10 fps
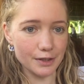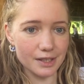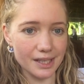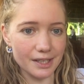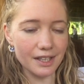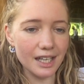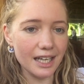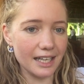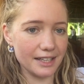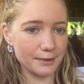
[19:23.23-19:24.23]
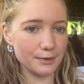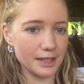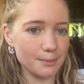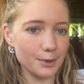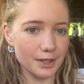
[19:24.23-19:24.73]
So I think for
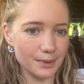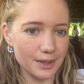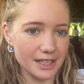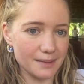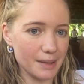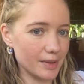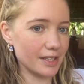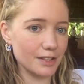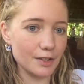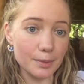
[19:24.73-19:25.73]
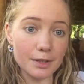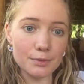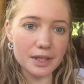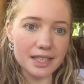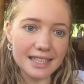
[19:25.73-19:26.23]
this morning we're just maybe going to do a bit of
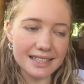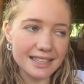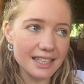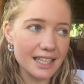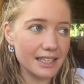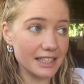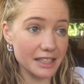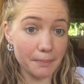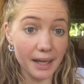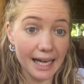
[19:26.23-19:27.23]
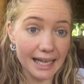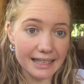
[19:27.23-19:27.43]
reading, need to pack,